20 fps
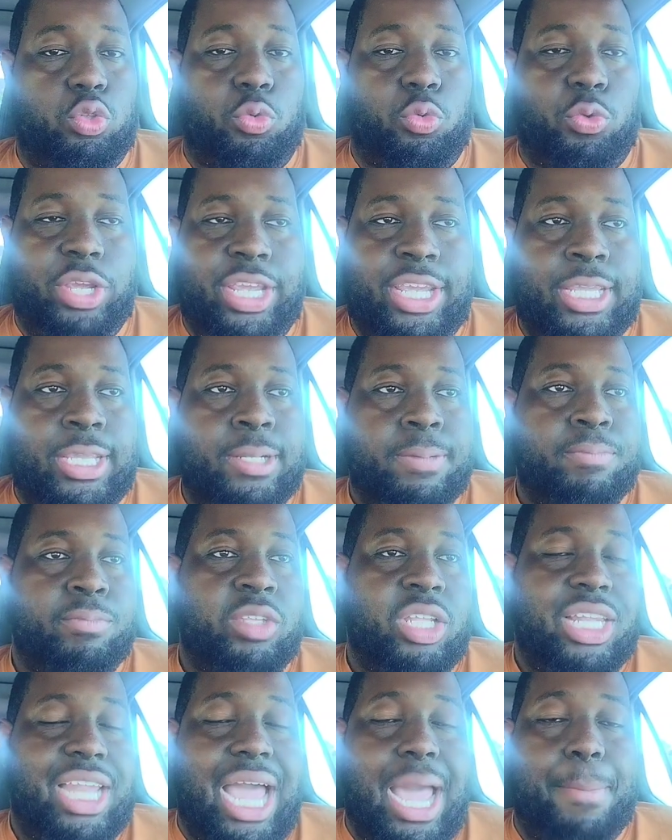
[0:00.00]
three
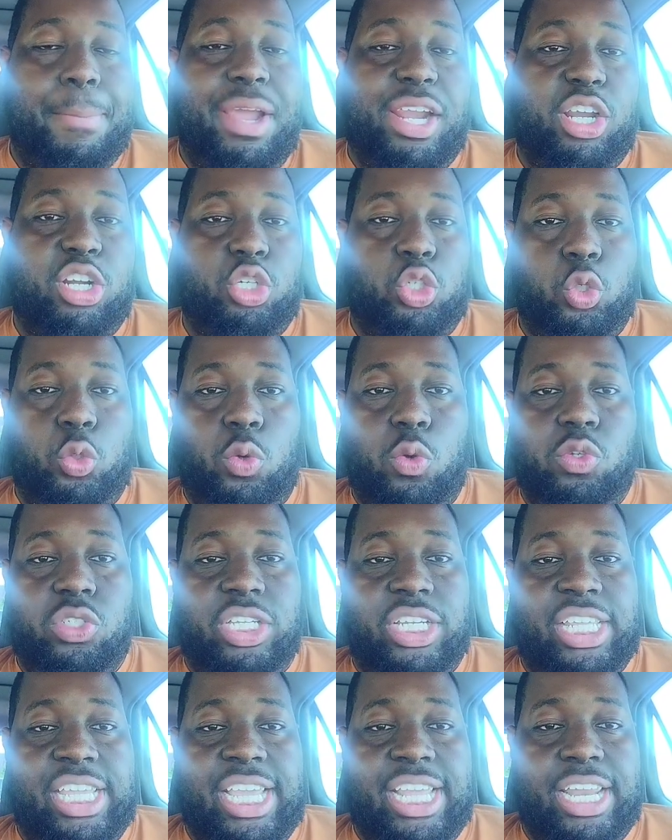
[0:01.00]
linebacker duels
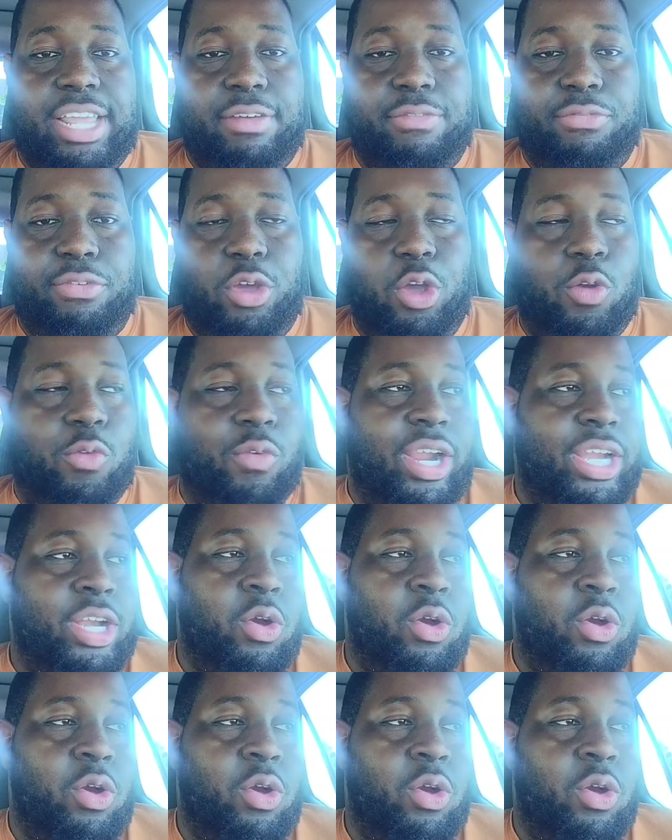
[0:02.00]
in the NFL, right?